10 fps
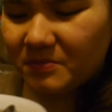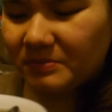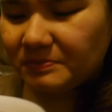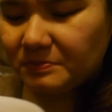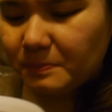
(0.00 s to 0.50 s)

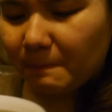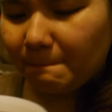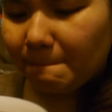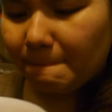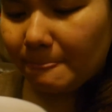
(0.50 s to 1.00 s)
Maybe
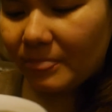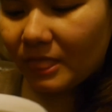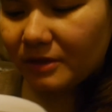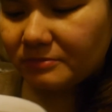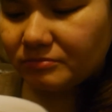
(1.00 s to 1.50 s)
because you
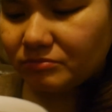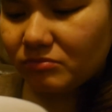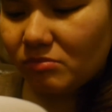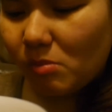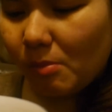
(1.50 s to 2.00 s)
need
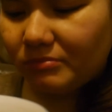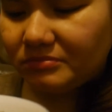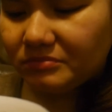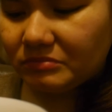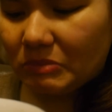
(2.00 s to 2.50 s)

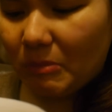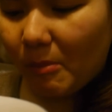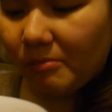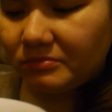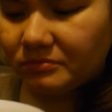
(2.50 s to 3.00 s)
put it
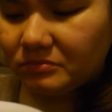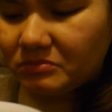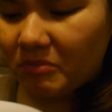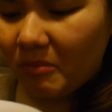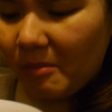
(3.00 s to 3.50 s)
in the
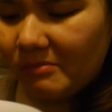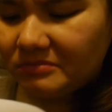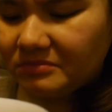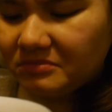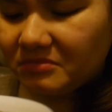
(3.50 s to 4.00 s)
water
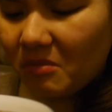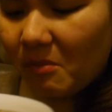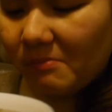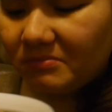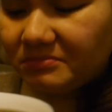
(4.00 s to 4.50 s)
longer.